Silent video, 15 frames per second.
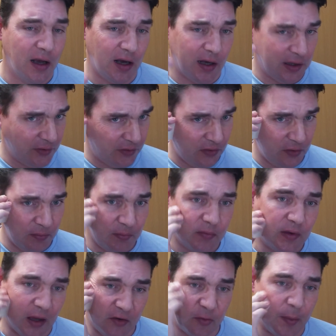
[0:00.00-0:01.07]
Let's
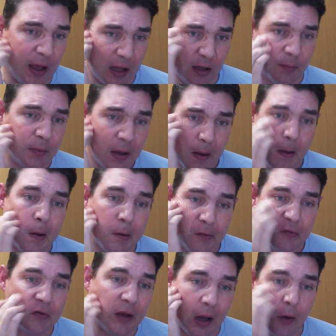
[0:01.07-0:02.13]
take some alum,
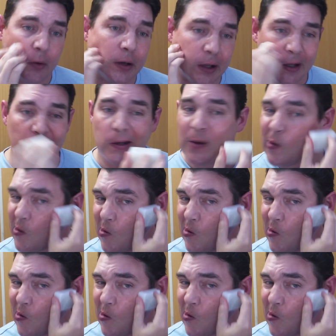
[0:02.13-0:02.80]
see how we did.